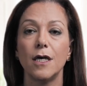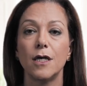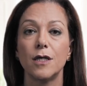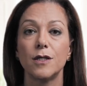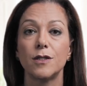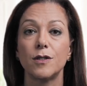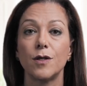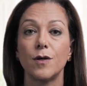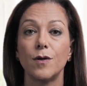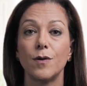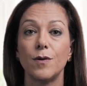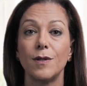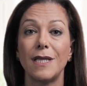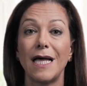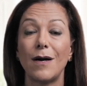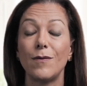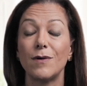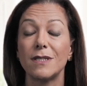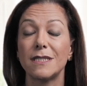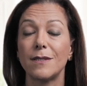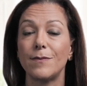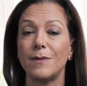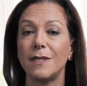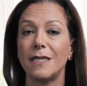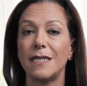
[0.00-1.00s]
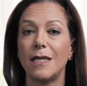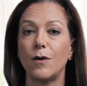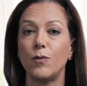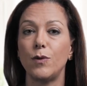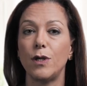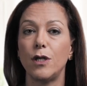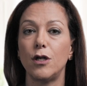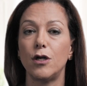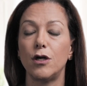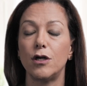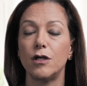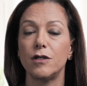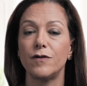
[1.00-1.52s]
So that was something that
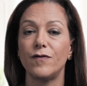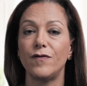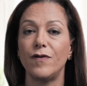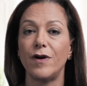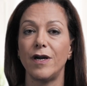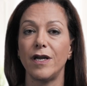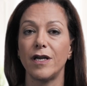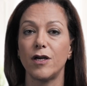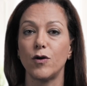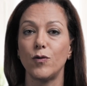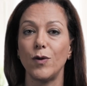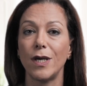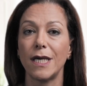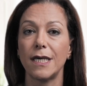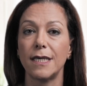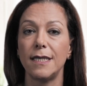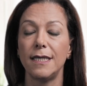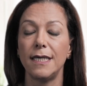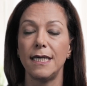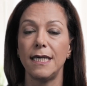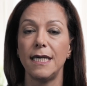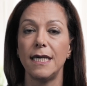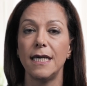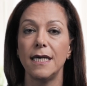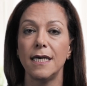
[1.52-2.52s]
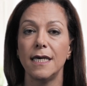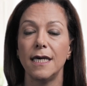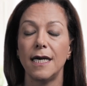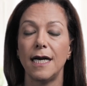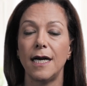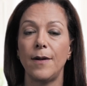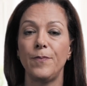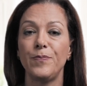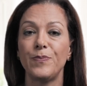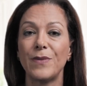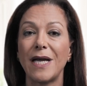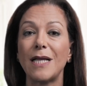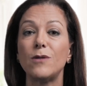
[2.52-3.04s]
we learned very quickly,
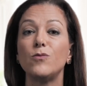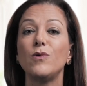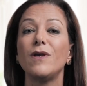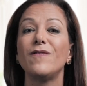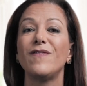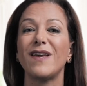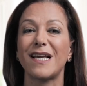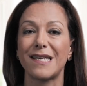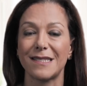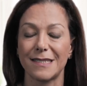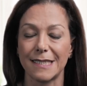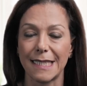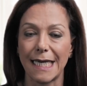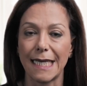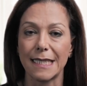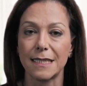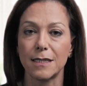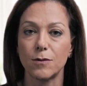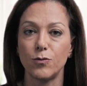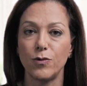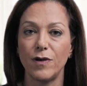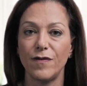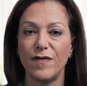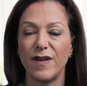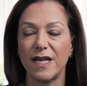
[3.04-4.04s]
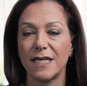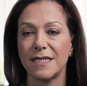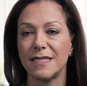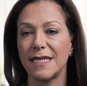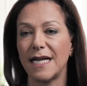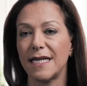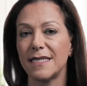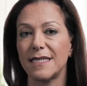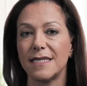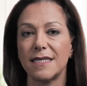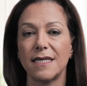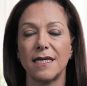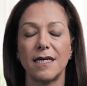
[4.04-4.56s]
and we fixed that. We fixed
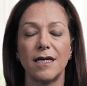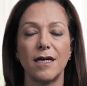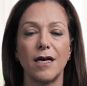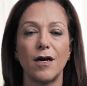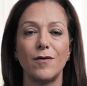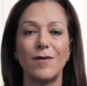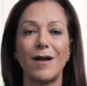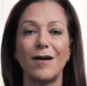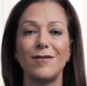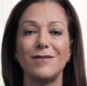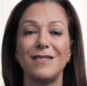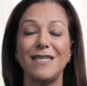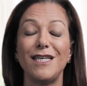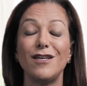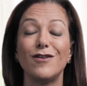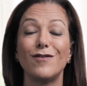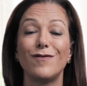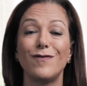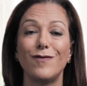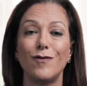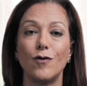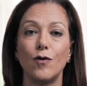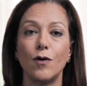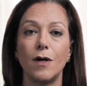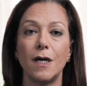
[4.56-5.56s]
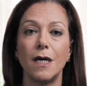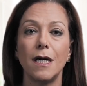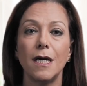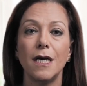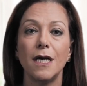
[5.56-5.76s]
that around year 4.